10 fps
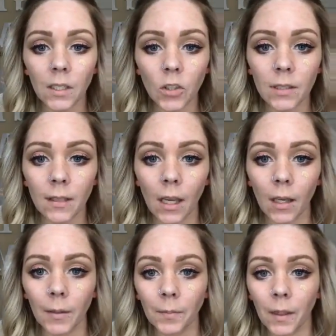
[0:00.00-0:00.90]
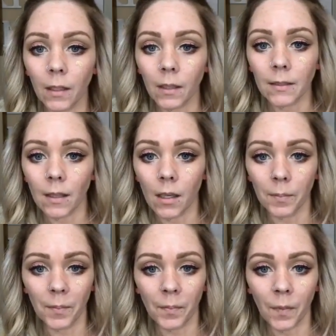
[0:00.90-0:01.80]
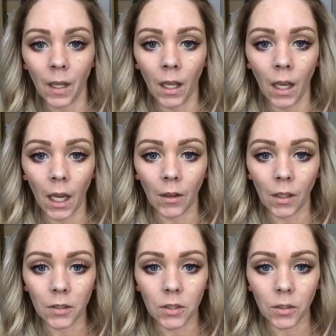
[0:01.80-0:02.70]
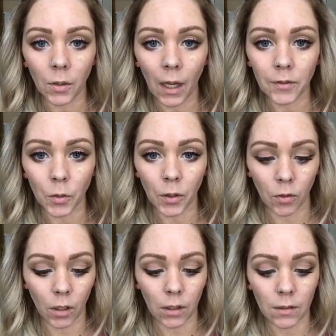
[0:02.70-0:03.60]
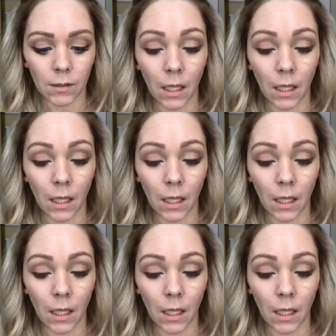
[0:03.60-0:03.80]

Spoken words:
Teresa, Lisa, how long do you have to order cookies?